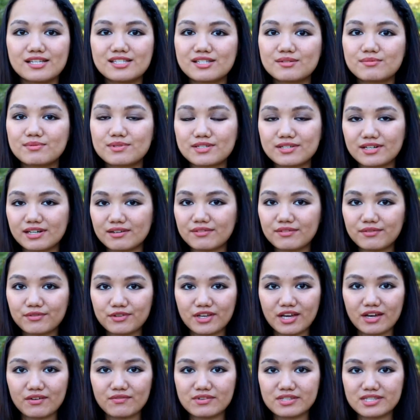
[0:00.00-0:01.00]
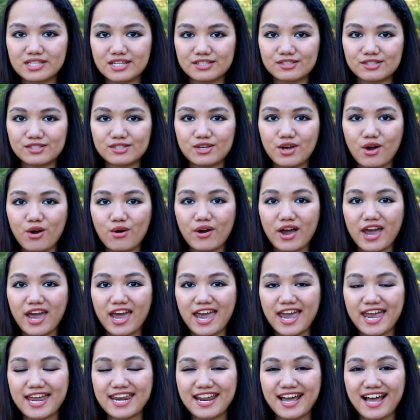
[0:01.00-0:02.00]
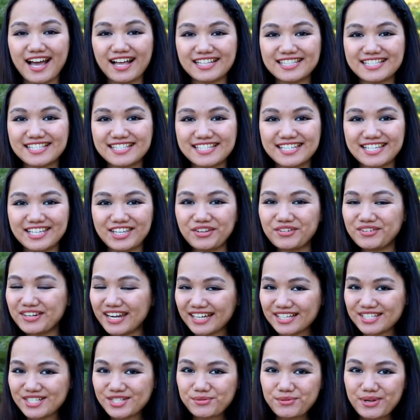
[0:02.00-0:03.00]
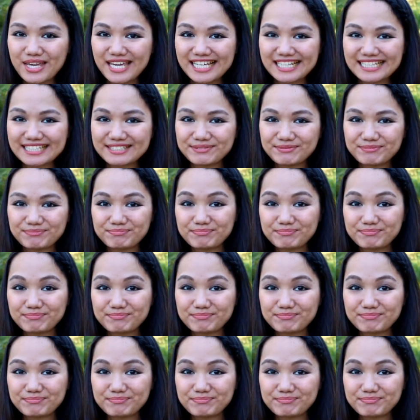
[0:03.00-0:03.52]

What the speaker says: Subscribe if you haven't done so, and I'll see you next week.